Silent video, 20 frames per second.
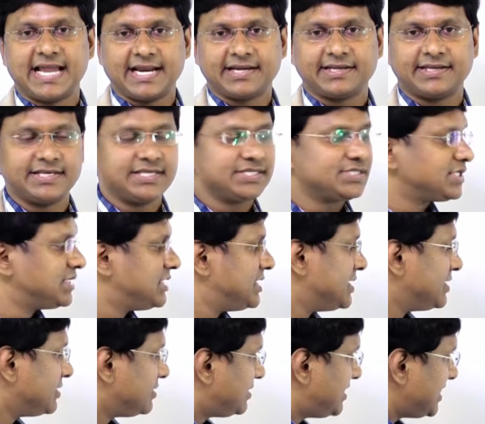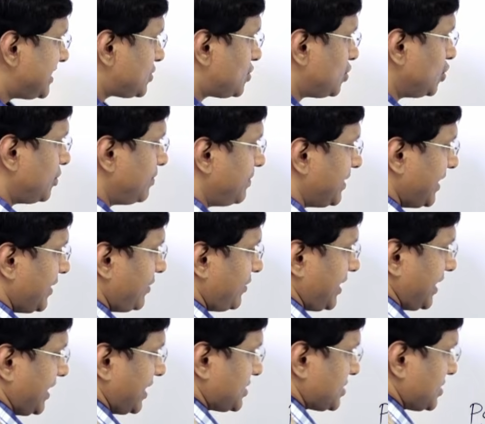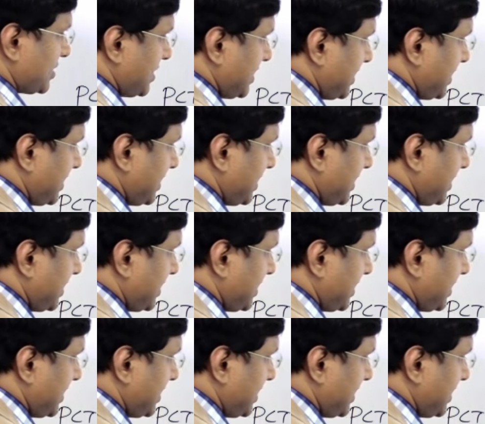act is? This loop diuretics,